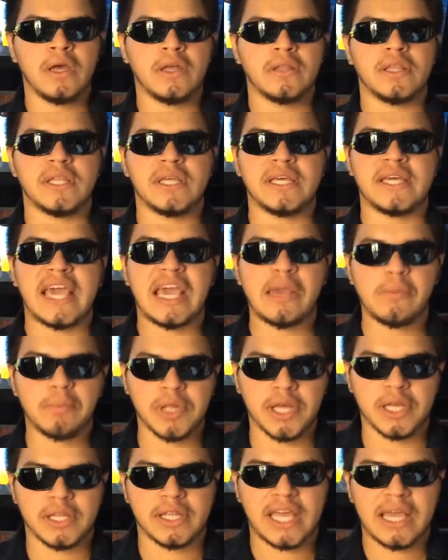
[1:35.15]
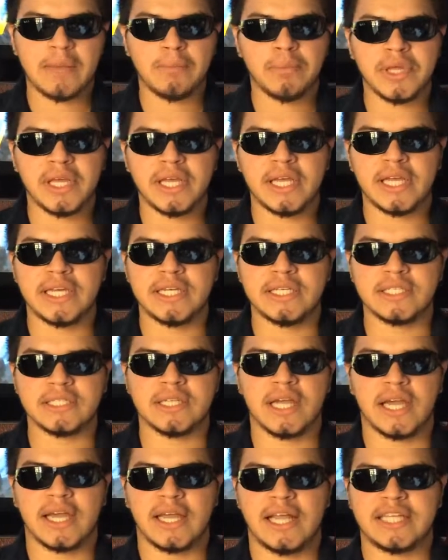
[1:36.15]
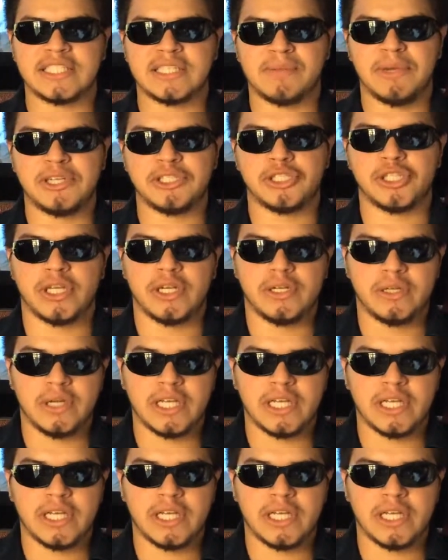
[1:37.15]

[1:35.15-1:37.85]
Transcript: The gameplay is, as I mentioned,